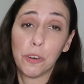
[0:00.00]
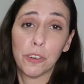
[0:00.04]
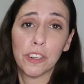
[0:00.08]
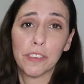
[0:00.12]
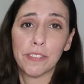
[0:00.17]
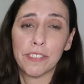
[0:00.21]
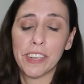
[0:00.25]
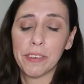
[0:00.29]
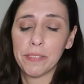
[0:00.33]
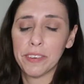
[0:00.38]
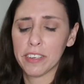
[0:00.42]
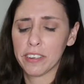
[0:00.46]
all
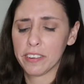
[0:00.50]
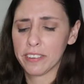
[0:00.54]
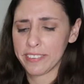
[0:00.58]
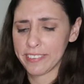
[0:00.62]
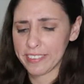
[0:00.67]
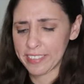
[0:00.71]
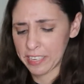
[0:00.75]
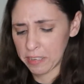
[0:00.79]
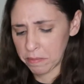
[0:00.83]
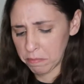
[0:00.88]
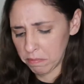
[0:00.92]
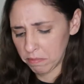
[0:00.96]
of them are the
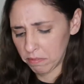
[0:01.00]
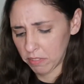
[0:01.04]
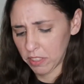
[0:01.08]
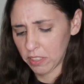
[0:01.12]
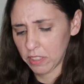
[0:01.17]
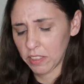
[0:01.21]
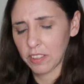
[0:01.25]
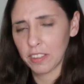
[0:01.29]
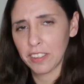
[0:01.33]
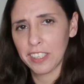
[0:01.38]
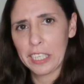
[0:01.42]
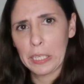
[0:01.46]
same.
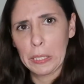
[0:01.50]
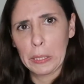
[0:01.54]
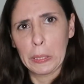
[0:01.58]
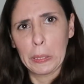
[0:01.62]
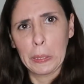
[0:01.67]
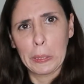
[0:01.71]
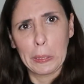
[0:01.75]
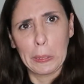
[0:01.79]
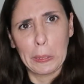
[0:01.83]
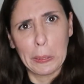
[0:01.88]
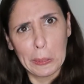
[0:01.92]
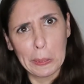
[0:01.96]

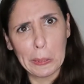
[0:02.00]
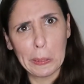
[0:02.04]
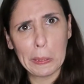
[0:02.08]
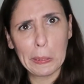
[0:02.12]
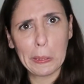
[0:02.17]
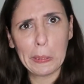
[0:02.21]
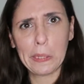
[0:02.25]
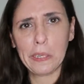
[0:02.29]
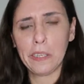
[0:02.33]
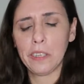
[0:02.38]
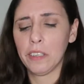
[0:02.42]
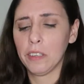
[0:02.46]

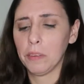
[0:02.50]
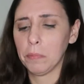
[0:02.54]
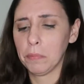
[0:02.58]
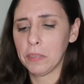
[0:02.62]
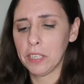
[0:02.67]
Ah.